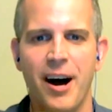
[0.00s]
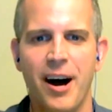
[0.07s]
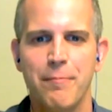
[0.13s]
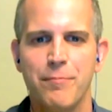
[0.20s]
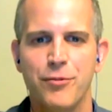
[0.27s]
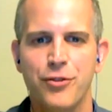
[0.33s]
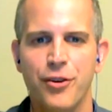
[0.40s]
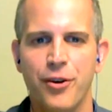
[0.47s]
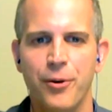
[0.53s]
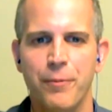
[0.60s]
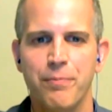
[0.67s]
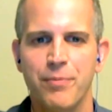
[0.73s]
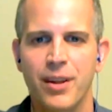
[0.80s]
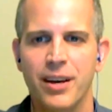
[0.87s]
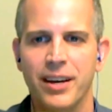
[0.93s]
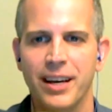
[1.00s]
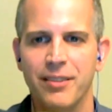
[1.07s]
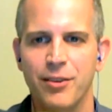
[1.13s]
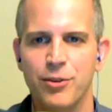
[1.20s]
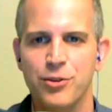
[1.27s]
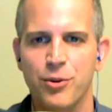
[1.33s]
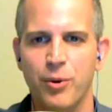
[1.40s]
So get those
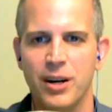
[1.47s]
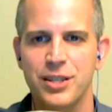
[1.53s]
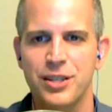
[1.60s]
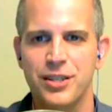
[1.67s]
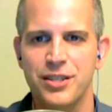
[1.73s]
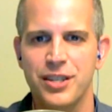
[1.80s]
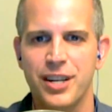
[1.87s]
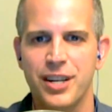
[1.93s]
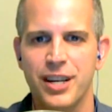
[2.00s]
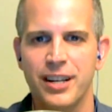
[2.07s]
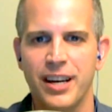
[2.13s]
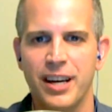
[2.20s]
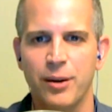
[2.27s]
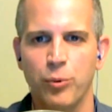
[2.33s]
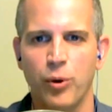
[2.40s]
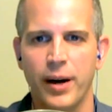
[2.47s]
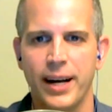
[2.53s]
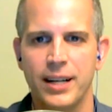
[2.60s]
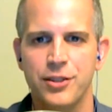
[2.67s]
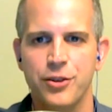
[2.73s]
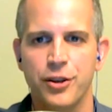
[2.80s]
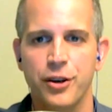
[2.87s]
questions in and we'll answer
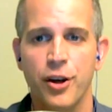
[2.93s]
it.